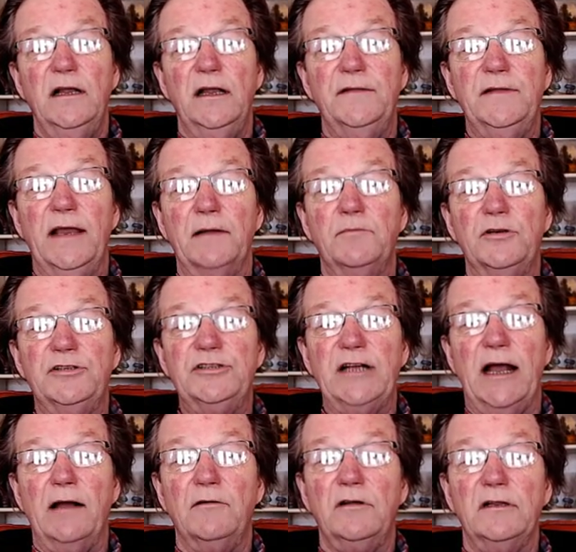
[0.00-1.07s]
in the Edward
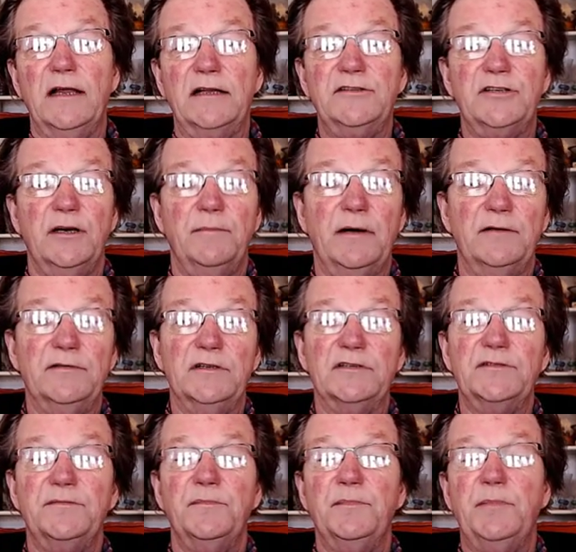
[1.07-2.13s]
Chow collection about
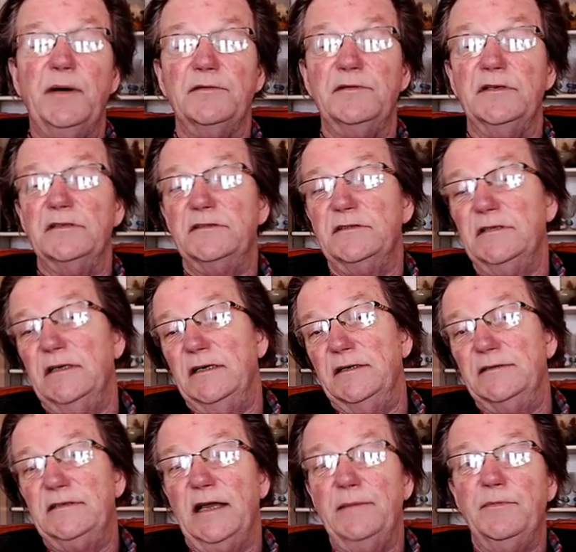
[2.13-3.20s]
this
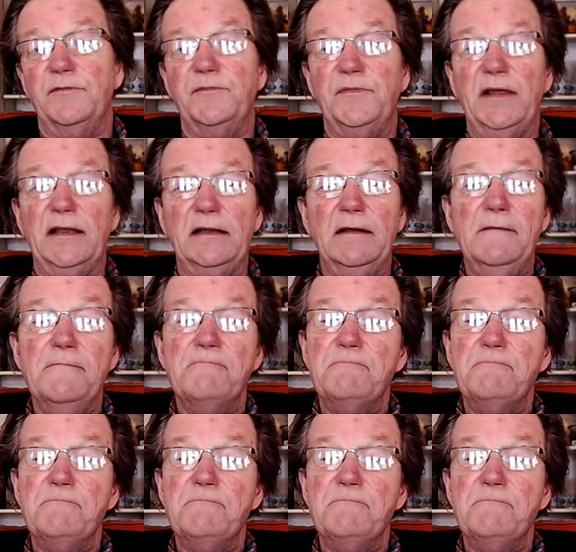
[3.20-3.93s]
type of thing.